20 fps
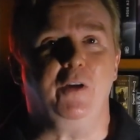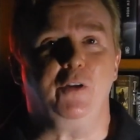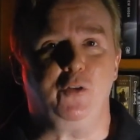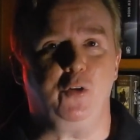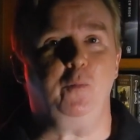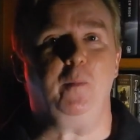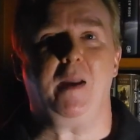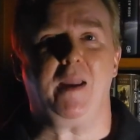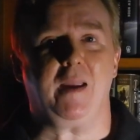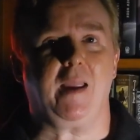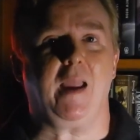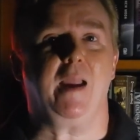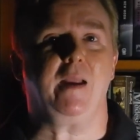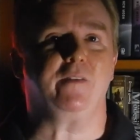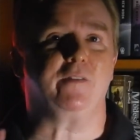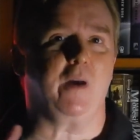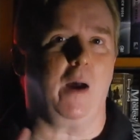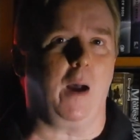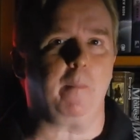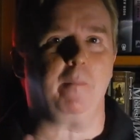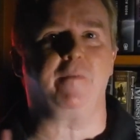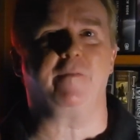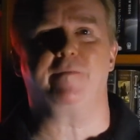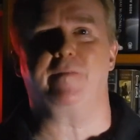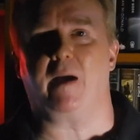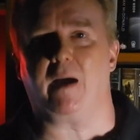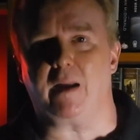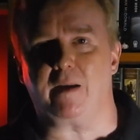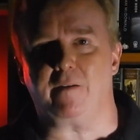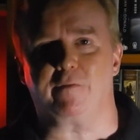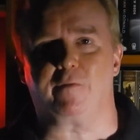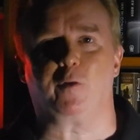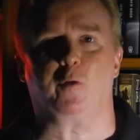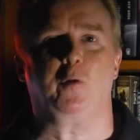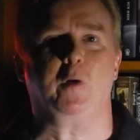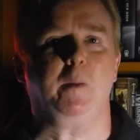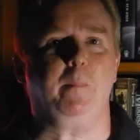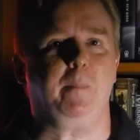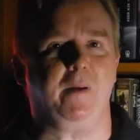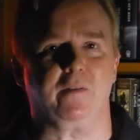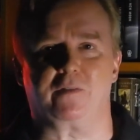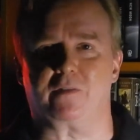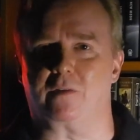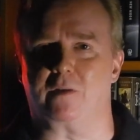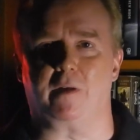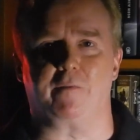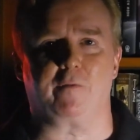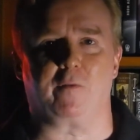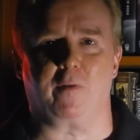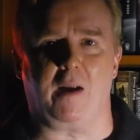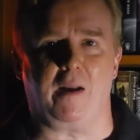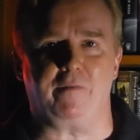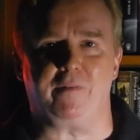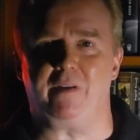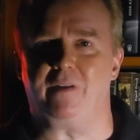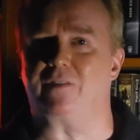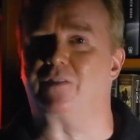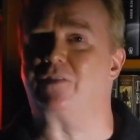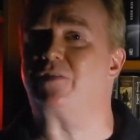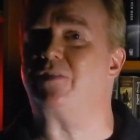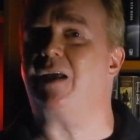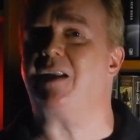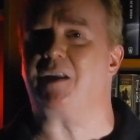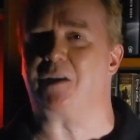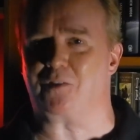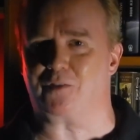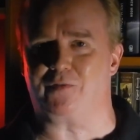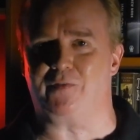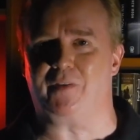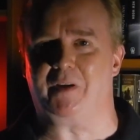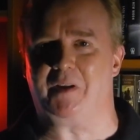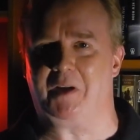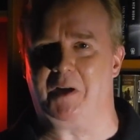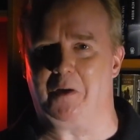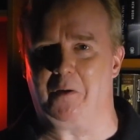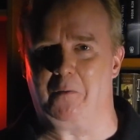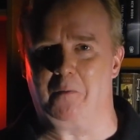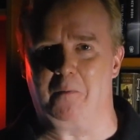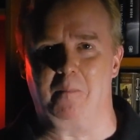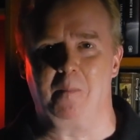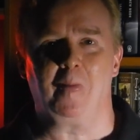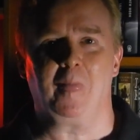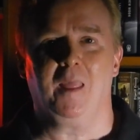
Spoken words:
to make a Top 5 Creepiest Lovecraftian Settings video.